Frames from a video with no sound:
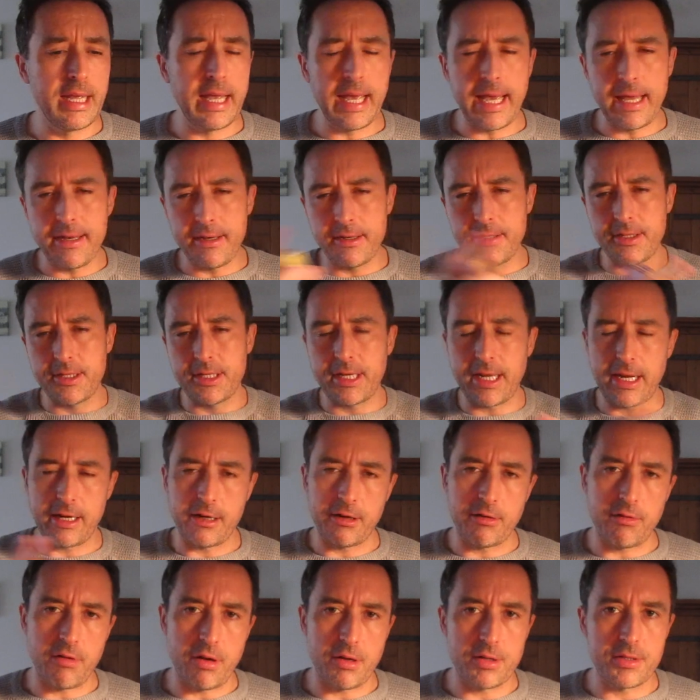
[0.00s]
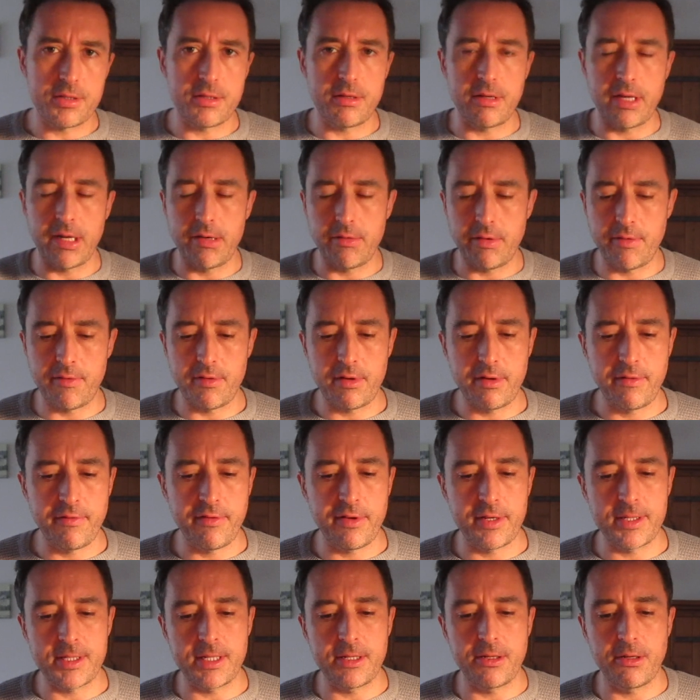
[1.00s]
Energies can cross, so however it
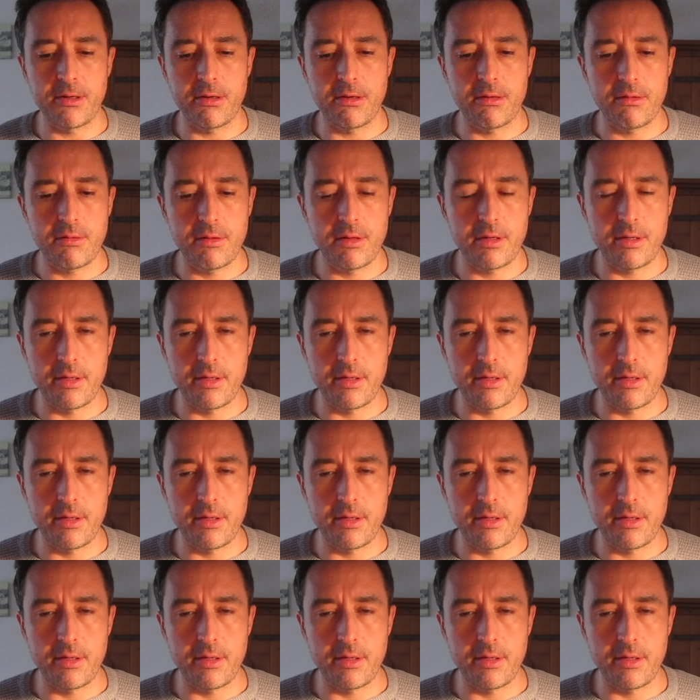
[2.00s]
fits in your